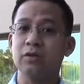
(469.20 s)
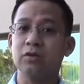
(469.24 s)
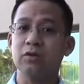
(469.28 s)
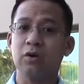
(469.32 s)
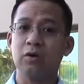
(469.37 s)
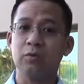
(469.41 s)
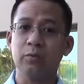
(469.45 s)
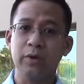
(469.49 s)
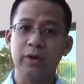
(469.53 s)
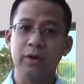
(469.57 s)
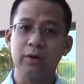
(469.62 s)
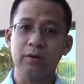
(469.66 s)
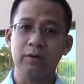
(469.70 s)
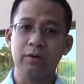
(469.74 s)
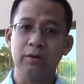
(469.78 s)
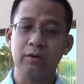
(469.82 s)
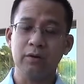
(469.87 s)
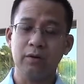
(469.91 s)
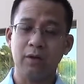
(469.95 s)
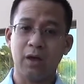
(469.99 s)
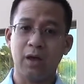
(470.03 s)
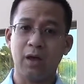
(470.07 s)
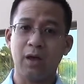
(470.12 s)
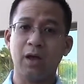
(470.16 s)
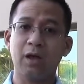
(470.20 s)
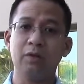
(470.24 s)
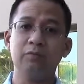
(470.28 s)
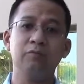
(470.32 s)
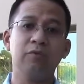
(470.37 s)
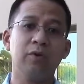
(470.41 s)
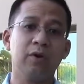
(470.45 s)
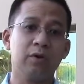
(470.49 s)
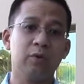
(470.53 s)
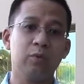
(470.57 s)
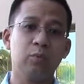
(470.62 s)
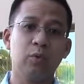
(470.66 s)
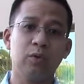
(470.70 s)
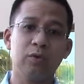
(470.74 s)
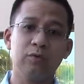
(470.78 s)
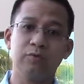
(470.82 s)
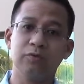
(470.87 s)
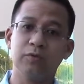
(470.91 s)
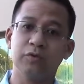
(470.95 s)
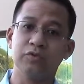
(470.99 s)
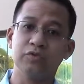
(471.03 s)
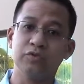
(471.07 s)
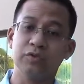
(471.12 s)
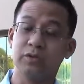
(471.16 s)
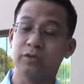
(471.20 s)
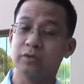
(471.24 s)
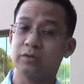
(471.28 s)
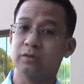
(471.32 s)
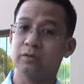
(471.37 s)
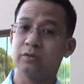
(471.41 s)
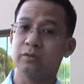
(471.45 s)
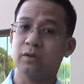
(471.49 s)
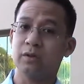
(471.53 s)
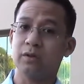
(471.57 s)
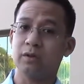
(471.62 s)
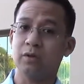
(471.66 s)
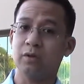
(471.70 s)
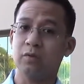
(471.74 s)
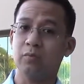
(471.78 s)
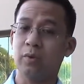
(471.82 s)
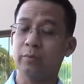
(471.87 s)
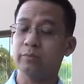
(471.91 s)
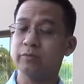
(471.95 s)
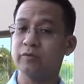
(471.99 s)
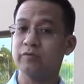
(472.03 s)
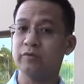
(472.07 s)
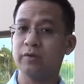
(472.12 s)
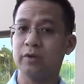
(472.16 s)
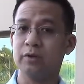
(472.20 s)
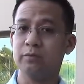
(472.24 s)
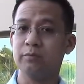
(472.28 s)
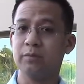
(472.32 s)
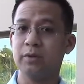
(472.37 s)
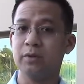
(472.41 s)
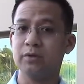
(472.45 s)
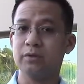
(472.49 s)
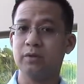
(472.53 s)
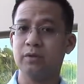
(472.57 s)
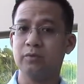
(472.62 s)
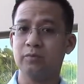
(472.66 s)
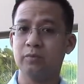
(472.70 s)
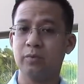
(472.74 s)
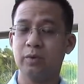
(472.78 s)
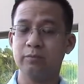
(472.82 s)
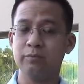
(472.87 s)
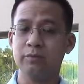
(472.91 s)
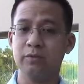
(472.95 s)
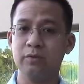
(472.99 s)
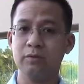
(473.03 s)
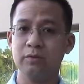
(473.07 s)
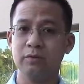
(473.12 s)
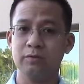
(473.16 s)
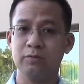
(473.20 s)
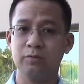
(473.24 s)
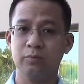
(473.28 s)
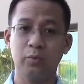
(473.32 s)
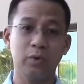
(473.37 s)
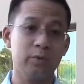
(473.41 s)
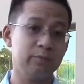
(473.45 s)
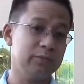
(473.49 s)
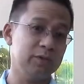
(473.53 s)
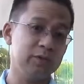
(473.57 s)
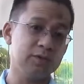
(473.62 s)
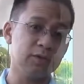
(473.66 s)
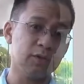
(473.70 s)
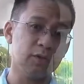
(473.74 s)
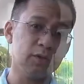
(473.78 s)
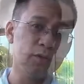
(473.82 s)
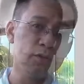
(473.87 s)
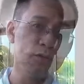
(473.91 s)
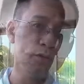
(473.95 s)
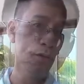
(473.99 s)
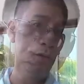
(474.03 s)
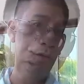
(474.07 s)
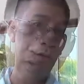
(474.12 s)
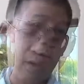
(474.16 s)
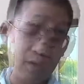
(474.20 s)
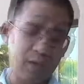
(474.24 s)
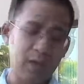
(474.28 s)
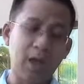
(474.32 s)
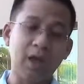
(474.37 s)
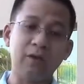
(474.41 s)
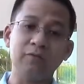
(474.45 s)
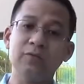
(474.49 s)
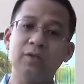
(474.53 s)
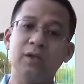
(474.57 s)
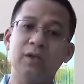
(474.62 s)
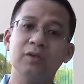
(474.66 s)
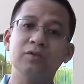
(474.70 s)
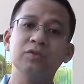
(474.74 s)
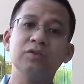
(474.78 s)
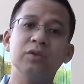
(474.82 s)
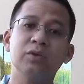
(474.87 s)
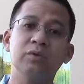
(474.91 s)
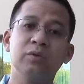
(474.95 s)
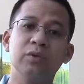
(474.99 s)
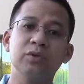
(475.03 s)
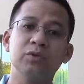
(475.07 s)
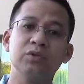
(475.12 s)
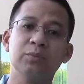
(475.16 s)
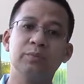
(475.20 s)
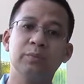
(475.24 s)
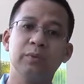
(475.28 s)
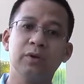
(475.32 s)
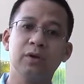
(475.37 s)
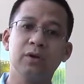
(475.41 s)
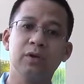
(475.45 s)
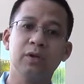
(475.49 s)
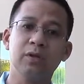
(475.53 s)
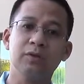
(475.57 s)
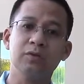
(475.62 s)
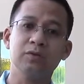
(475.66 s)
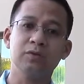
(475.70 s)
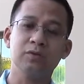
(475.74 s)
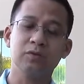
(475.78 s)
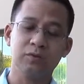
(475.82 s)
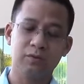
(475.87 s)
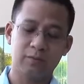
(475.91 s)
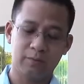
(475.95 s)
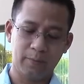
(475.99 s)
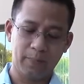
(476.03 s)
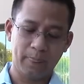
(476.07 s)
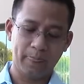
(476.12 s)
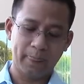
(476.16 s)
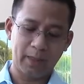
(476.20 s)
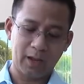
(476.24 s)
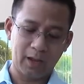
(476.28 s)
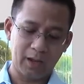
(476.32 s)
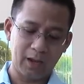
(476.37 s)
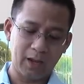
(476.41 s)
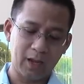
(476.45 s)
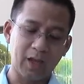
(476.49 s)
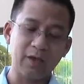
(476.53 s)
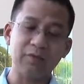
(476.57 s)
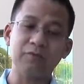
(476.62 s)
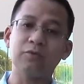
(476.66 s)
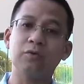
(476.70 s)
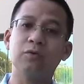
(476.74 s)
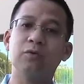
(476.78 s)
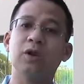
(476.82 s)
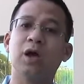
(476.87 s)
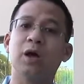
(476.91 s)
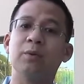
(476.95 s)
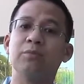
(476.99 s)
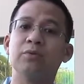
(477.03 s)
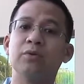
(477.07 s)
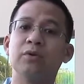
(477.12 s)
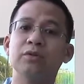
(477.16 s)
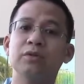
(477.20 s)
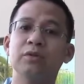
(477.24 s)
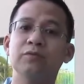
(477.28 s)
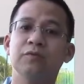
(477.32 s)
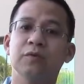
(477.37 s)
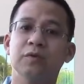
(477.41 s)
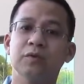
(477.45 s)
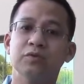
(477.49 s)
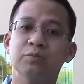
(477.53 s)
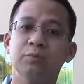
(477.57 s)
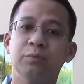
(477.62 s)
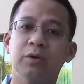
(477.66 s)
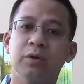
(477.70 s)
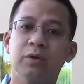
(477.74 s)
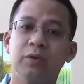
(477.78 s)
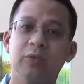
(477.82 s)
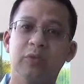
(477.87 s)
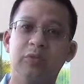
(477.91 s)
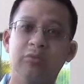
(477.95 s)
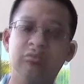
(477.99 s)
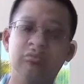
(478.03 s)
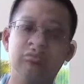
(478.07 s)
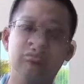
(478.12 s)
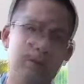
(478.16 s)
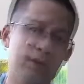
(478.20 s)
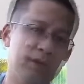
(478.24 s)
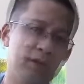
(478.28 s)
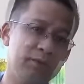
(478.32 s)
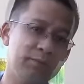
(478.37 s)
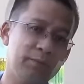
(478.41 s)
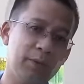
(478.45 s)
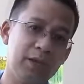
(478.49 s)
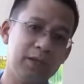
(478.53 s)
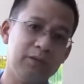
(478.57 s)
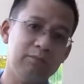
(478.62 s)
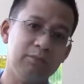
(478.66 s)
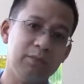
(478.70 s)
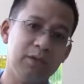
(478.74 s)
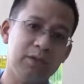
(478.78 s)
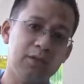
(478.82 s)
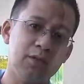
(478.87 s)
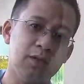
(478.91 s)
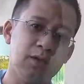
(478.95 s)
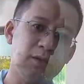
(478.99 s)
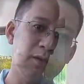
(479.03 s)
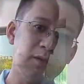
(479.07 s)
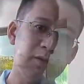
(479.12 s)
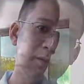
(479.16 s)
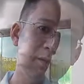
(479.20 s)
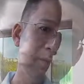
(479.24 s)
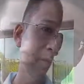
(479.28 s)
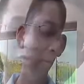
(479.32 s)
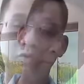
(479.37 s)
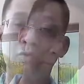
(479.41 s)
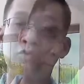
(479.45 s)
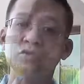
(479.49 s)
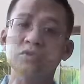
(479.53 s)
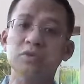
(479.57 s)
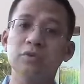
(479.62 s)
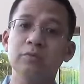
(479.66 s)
career. I'm very well versed in web development and web design. I have the SEO experience. I have collaborative experience in paid media, social